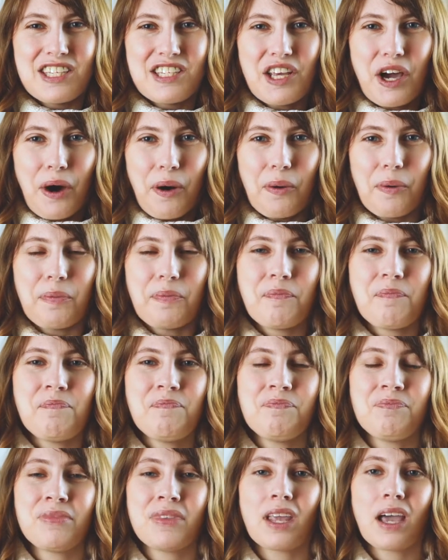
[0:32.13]
So
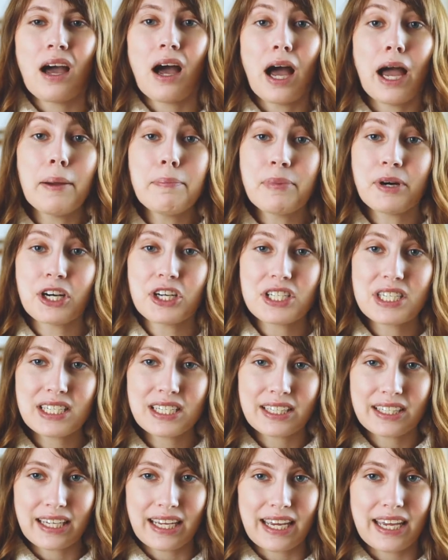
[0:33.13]
I
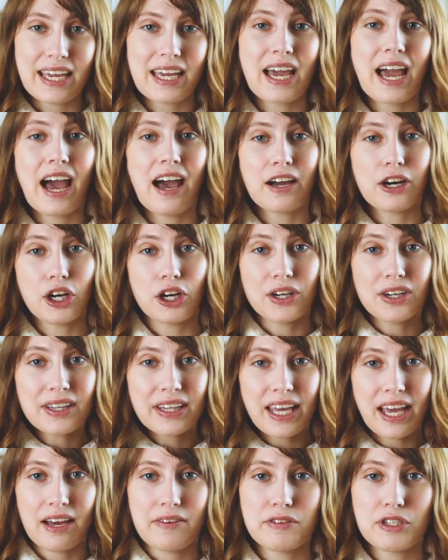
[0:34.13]
personally
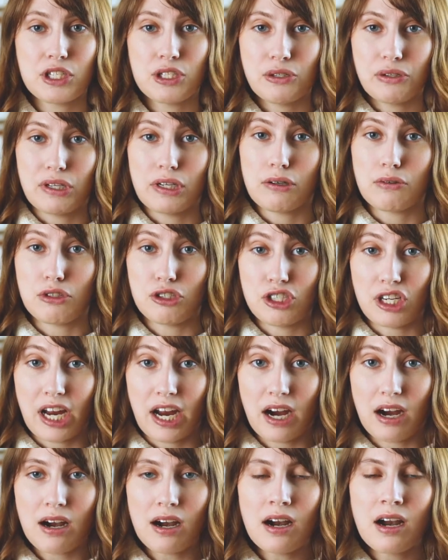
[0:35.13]
currently have a studio
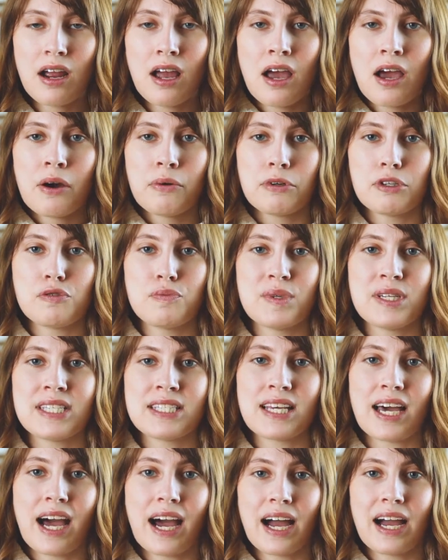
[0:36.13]
share, which
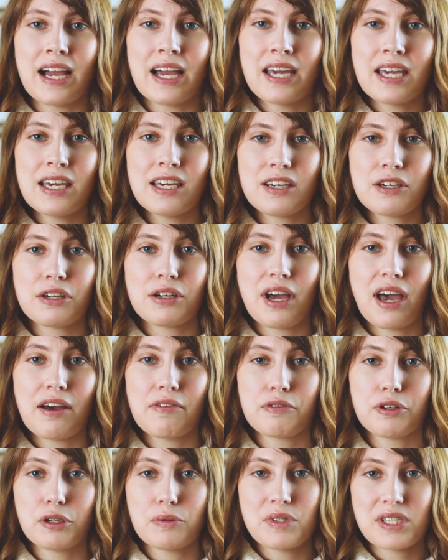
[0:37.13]
means that I
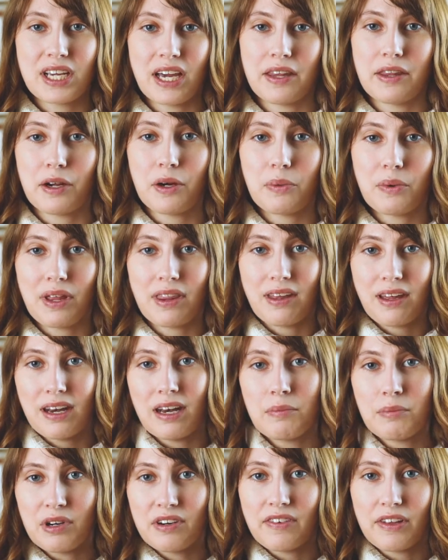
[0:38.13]
have grouped together with a
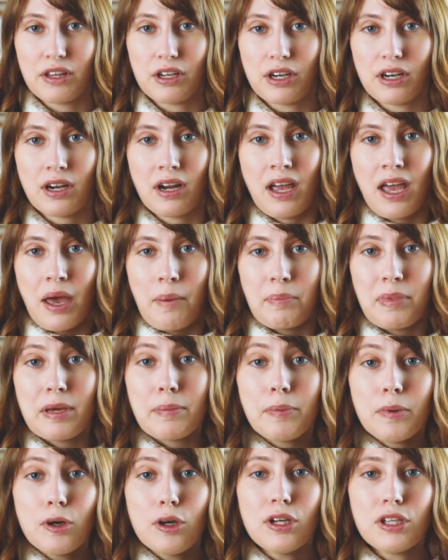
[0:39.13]
number of other
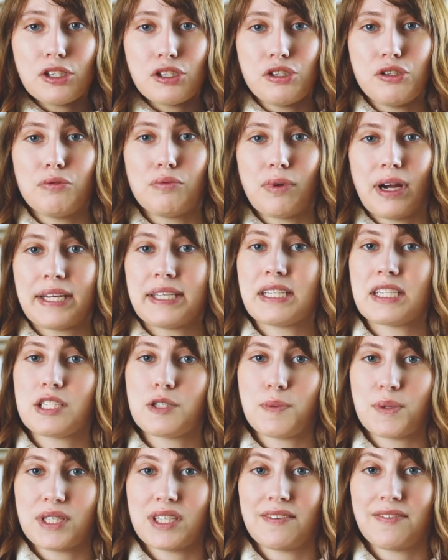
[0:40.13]
people to rent a
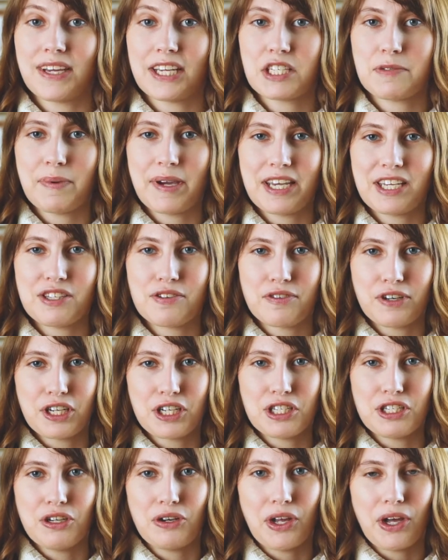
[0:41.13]
specific space for
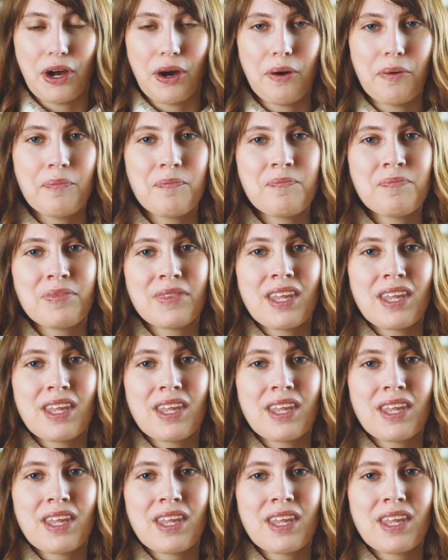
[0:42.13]
a studio.